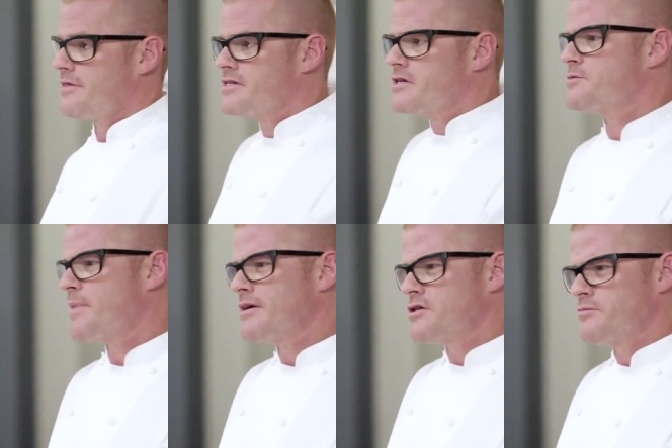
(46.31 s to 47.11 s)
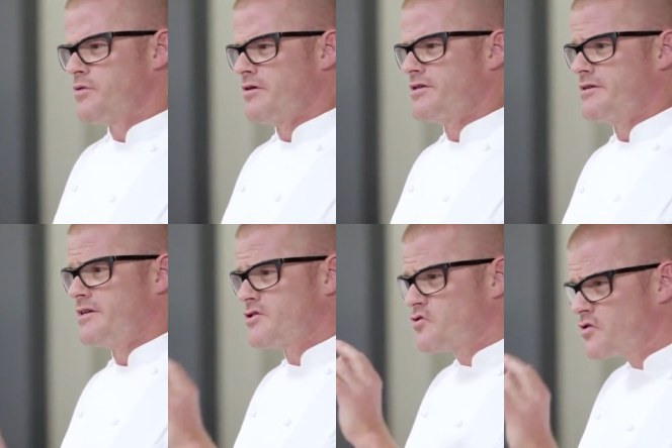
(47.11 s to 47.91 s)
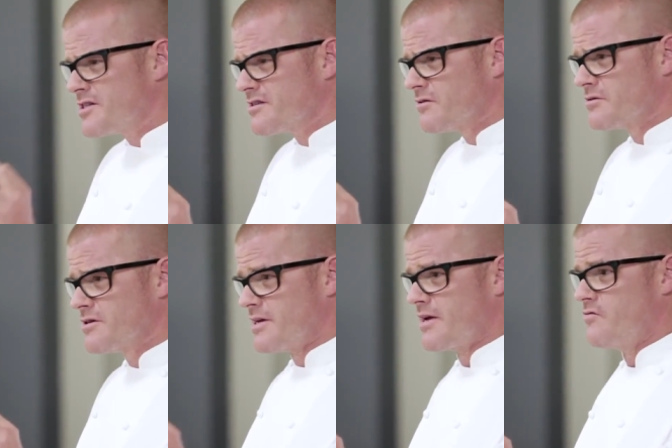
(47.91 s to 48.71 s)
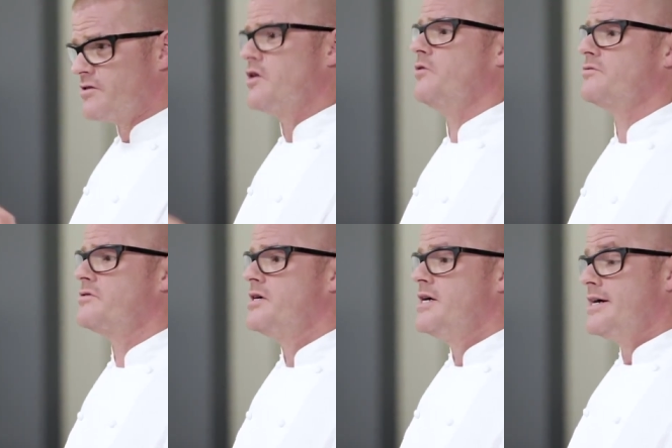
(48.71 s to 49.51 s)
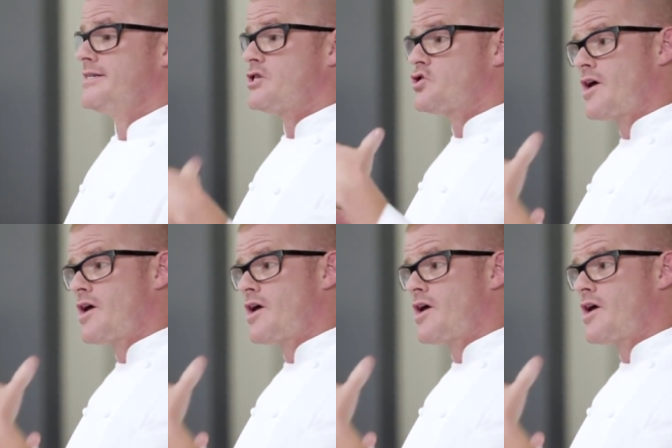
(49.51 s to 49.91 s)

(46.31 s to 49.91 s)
This expansion process is critical to the end result, as it